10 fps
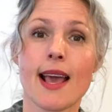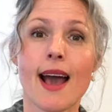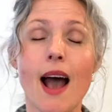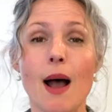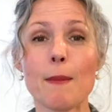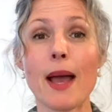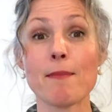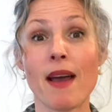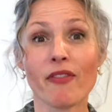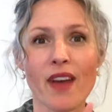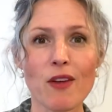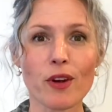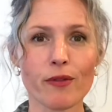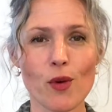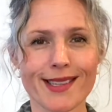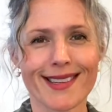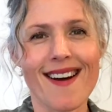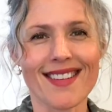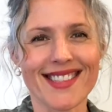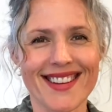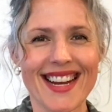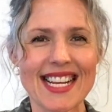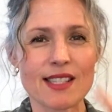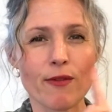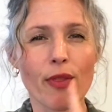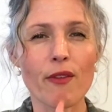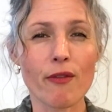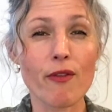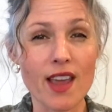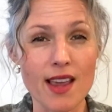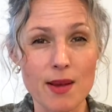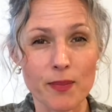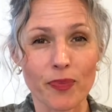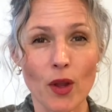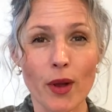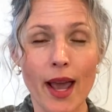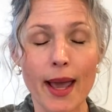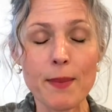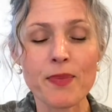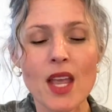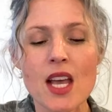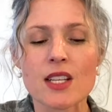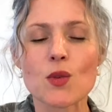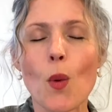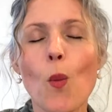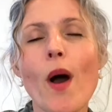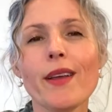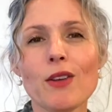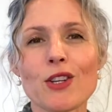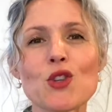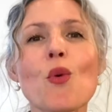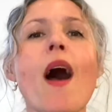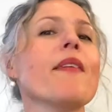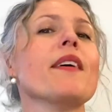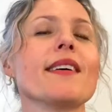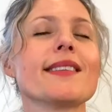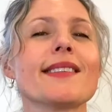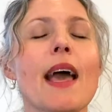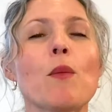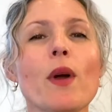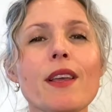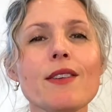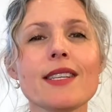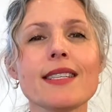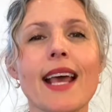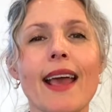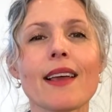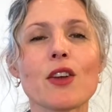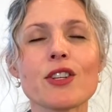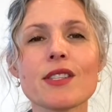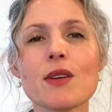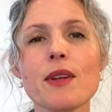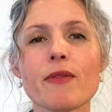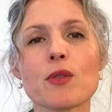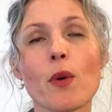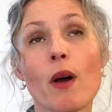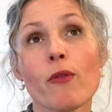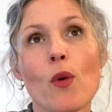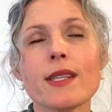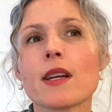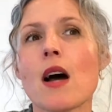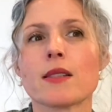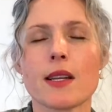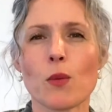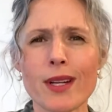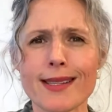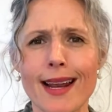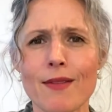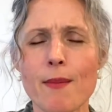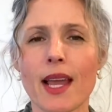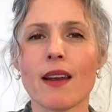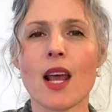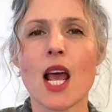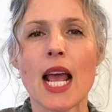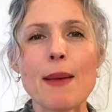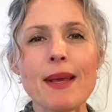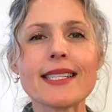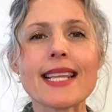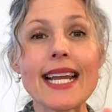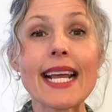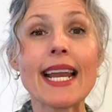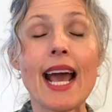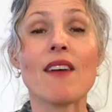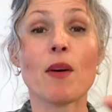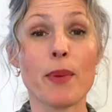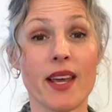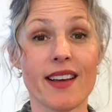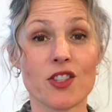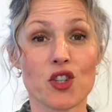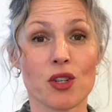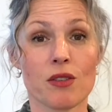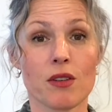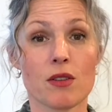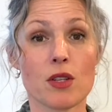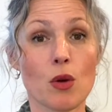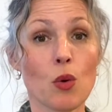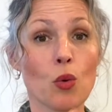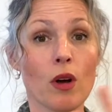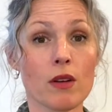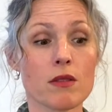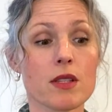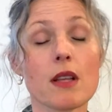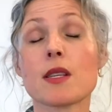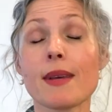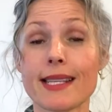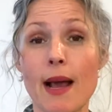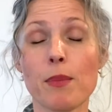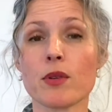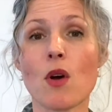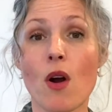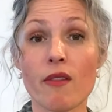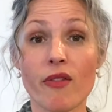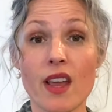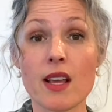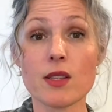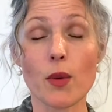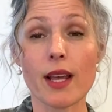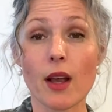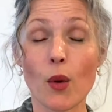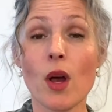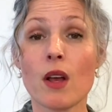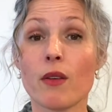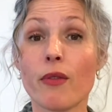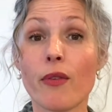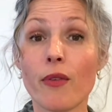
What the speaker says: And my favorite voiced consonant is the V, okay? So I want you to try this. I want you to take, you're just going to, so a voiced consonant, what does that even mean? It means that it can have a pitch. So some examples are a V, so I can go V,